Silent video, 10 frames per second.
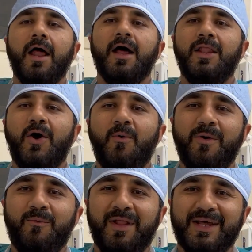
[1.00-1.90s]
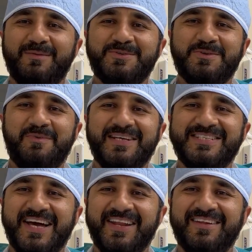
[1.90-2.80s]
Hello and welcome to my
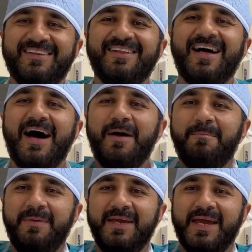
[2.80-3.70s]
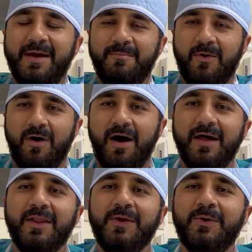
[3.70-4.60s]
channel. I am PK
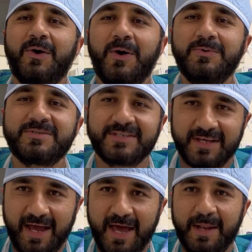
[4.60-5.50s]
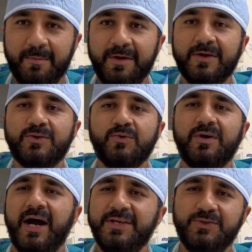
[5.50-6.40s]
Mohan, your host, and I'm here to
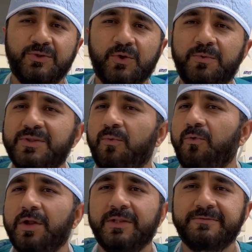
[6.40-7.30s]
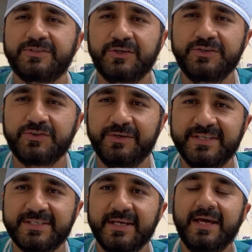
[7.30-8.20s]
guide you through in the world of
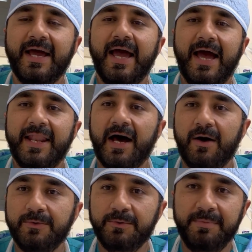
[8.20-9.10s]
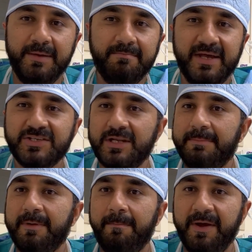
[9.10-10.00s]
surgeries and how to be mentally
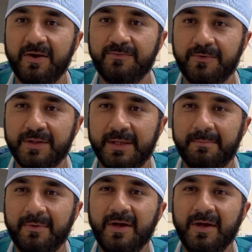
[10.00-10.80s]
prepared for them.